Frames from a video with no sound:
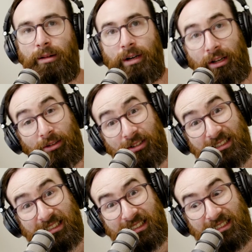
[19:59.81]
But
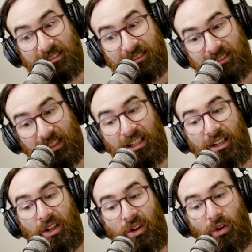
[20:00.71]
honestly, dude,
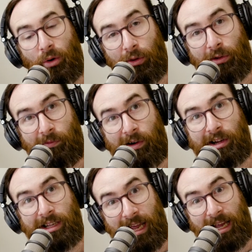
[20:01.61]
who the
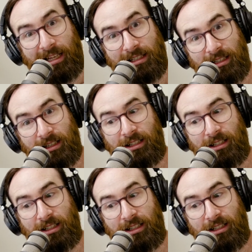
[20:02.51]
fuck cares?